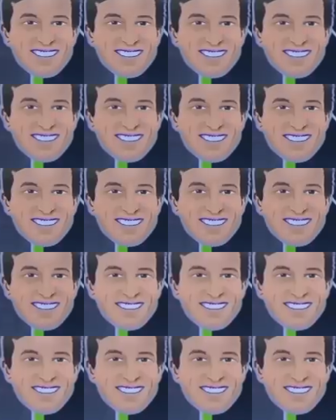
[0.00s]

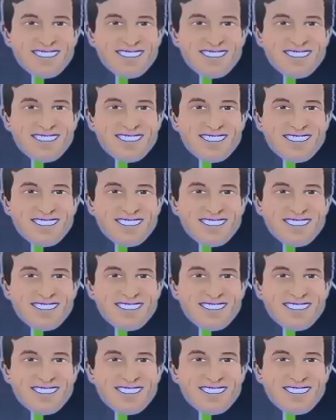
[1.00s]

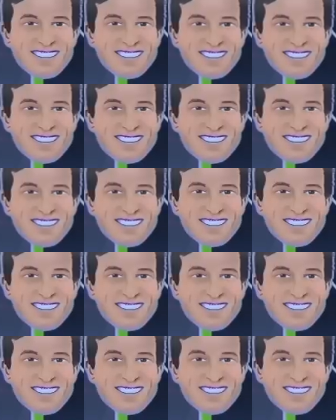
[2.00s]

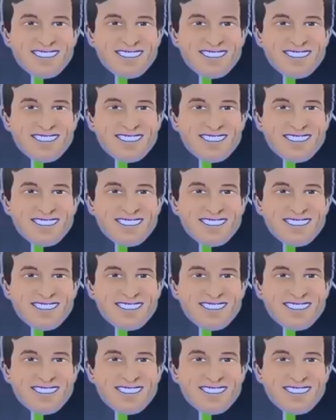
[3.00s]

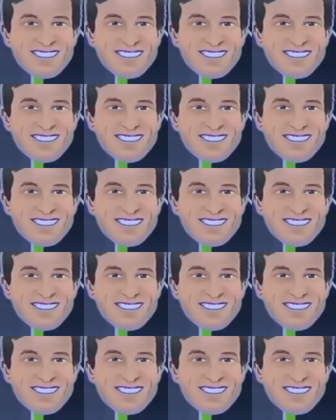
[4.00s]
The person shown says nothing.